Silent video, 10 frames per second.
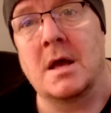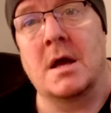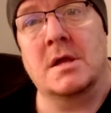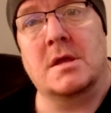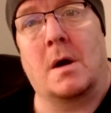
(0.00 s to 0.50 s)

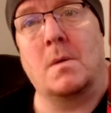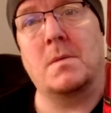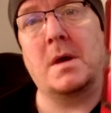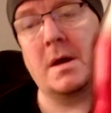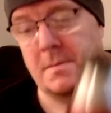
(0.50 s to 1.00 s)
So
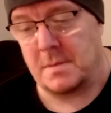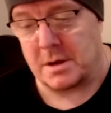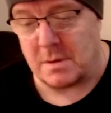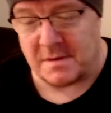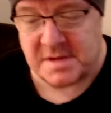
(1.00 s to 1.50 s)
I
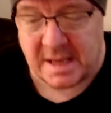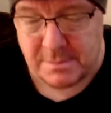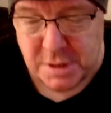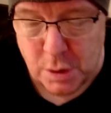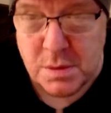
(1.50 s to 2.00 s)
don't have to
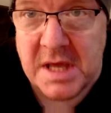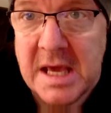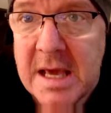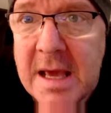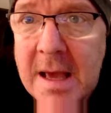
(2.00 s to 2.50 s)
keep
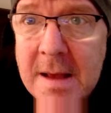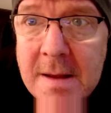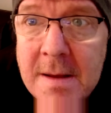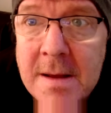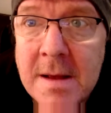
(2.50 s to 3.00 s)
using
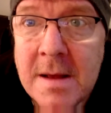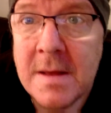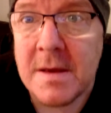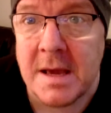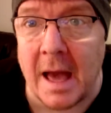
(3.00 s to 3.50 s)

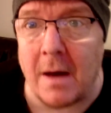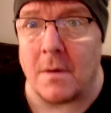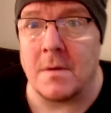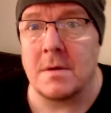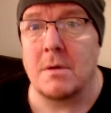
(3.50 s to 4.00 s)
the
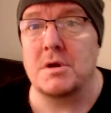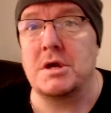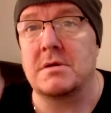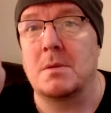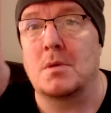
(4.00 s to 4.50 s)
kettle. Only
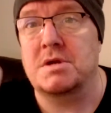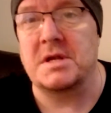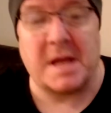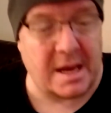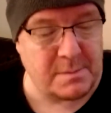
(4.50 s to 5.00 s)
use it once a
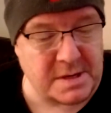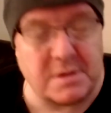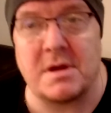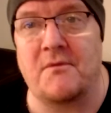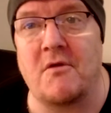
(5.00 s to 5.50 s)
day. I've been
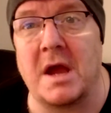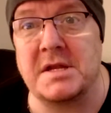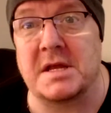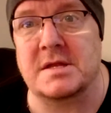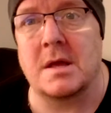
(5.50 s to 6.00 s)
doing it for
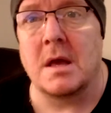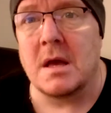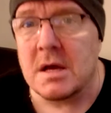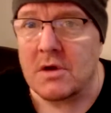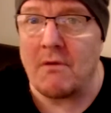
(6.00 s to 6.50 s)
ages.
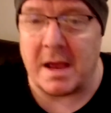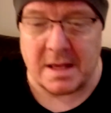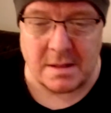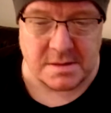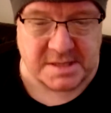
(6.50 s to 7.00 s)
Great
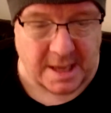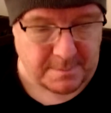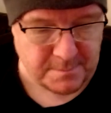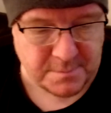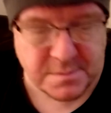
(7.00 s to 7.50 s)
little
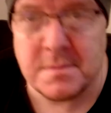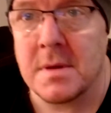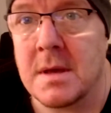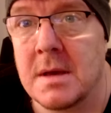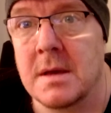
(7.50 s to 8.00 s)
tip.
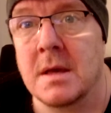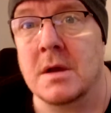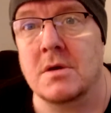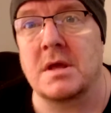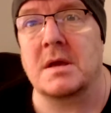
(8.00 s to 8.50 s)

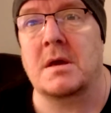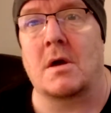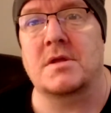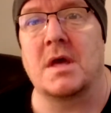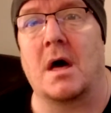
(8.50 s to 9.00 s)
Because it
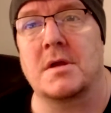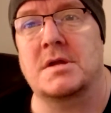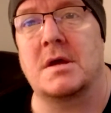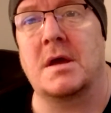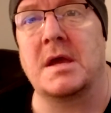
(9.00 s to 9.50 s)
costs a lot
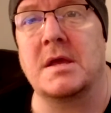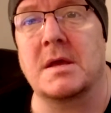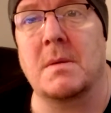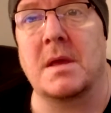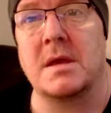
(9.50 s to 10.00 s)
to
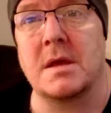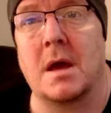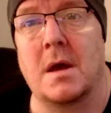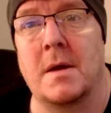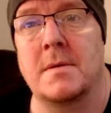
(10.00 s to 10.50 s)
heat
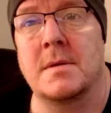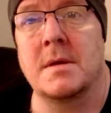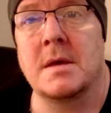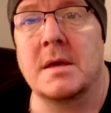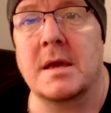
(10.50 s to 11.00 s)
your
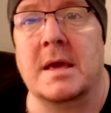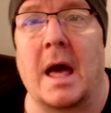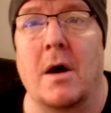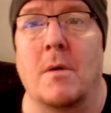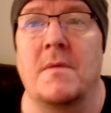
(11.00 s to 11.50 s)

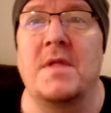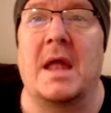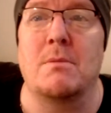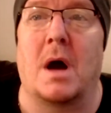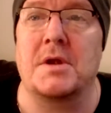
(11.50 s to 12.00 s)
kettle up. And
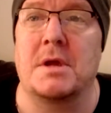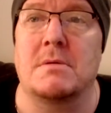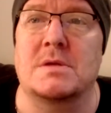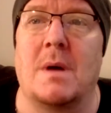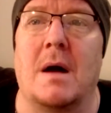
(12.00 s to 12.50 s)
then what I do
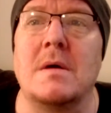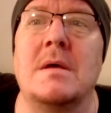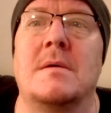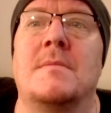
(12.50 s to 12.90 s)
as well,